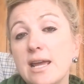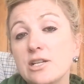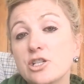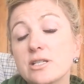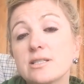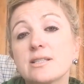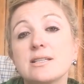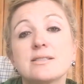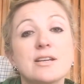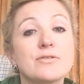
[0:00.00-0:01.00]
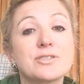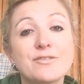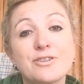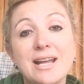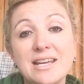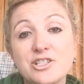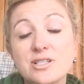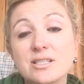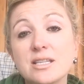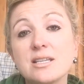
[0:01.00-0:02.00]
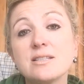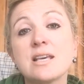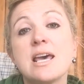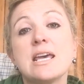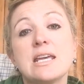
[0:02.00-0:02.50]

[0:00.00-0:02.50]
agents in several different agencies,